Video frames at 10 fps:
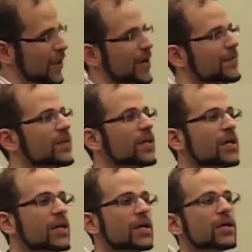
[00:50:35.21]
Okay?
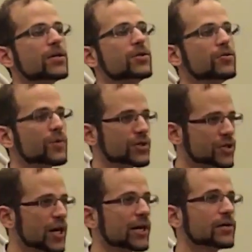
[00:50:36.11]
When
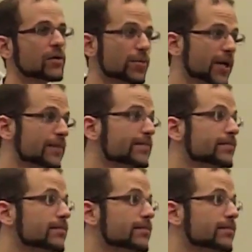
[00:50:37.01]
you're tired, go to bed.